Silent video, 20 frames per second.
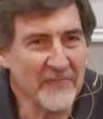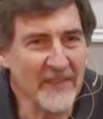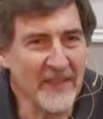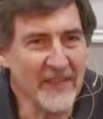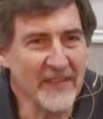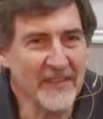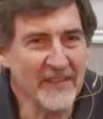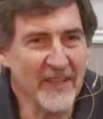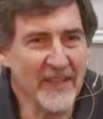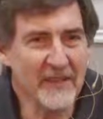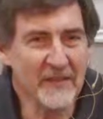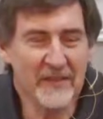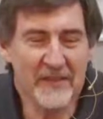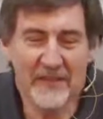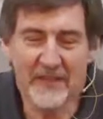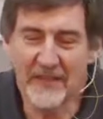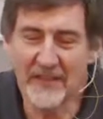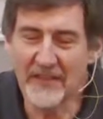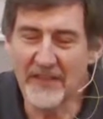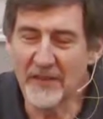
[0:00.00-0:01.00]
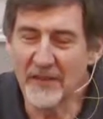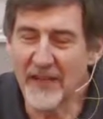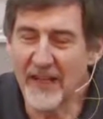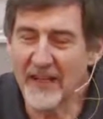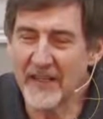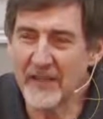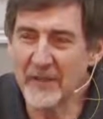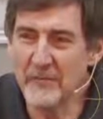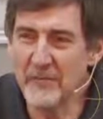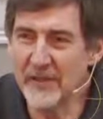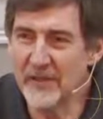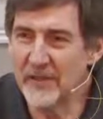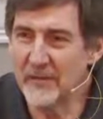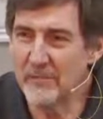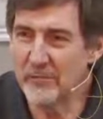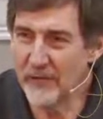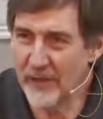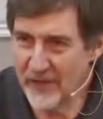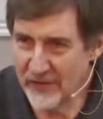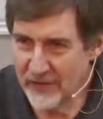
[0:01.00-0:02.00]
It's like, that can be
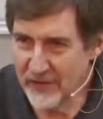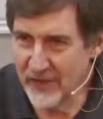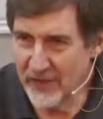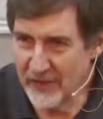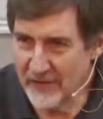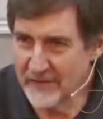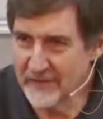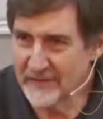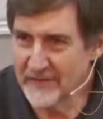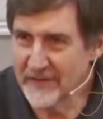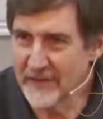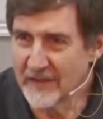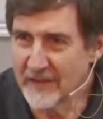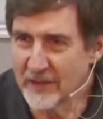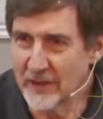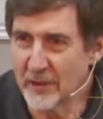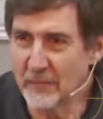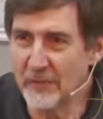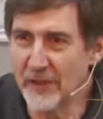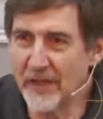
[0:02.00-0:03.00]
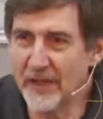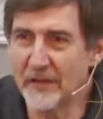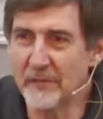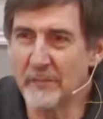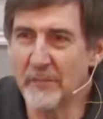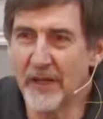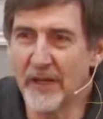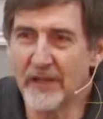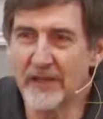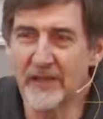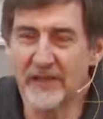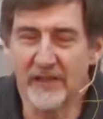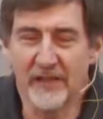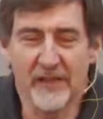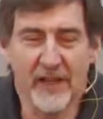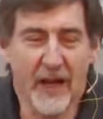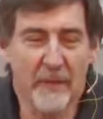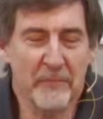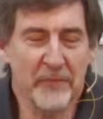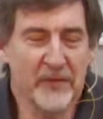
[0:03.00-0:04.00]
depressing a little bit, but
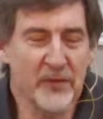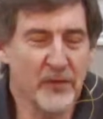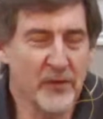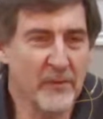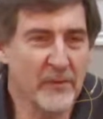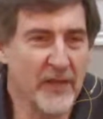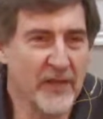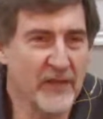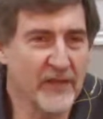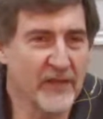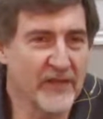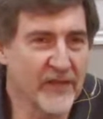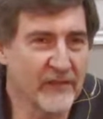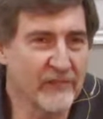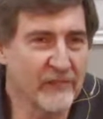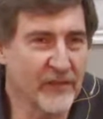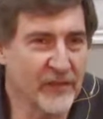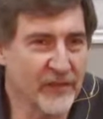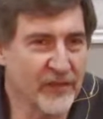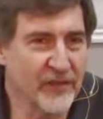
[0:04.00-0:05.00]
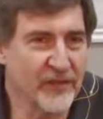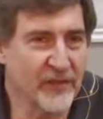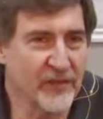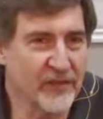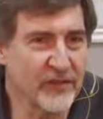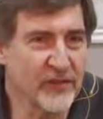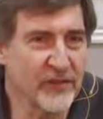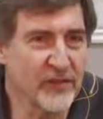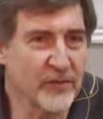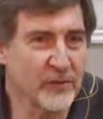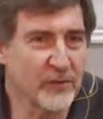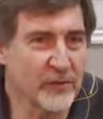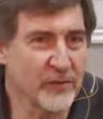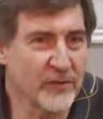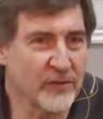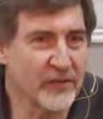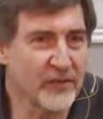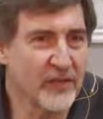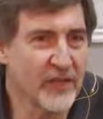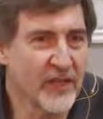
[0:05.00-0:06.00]
the opportunity to make a difference is
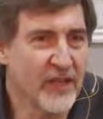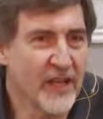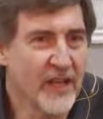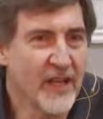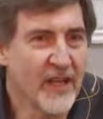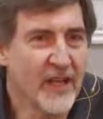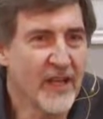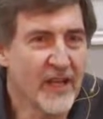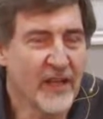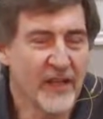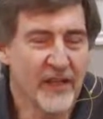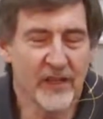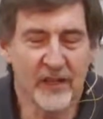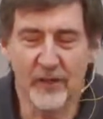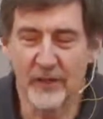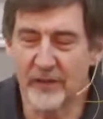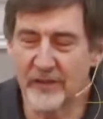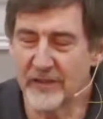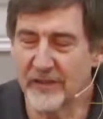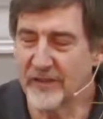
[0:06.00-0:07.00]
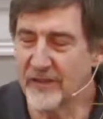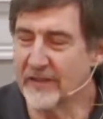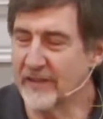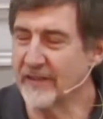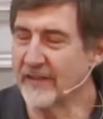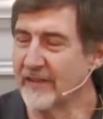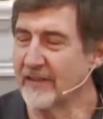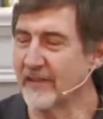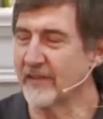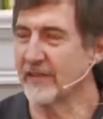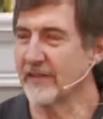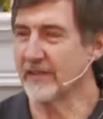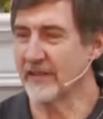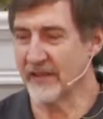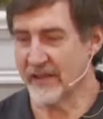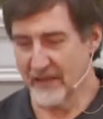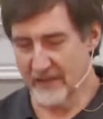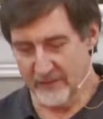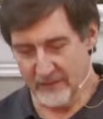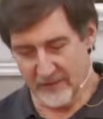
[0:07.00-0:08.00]
huge.
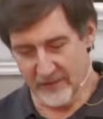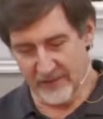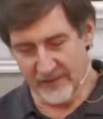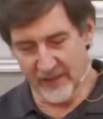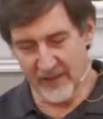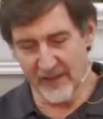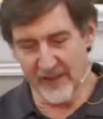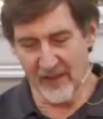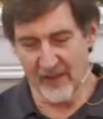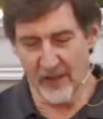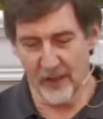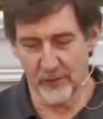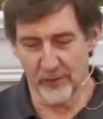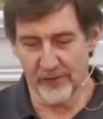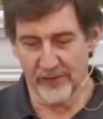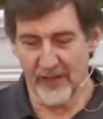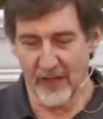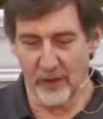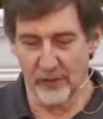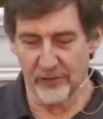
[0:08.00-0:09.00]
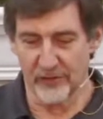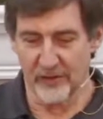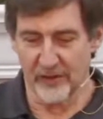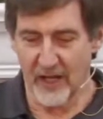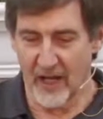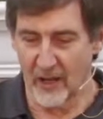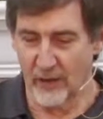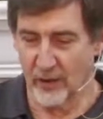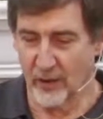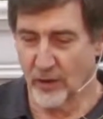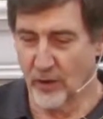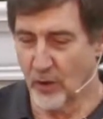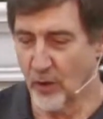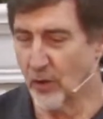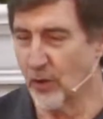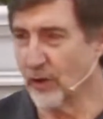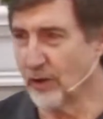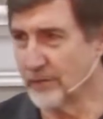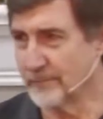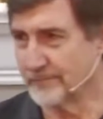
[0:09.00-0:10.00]
In setting that $100,000
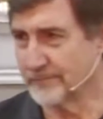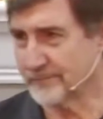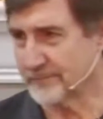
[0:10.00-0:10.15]
goal,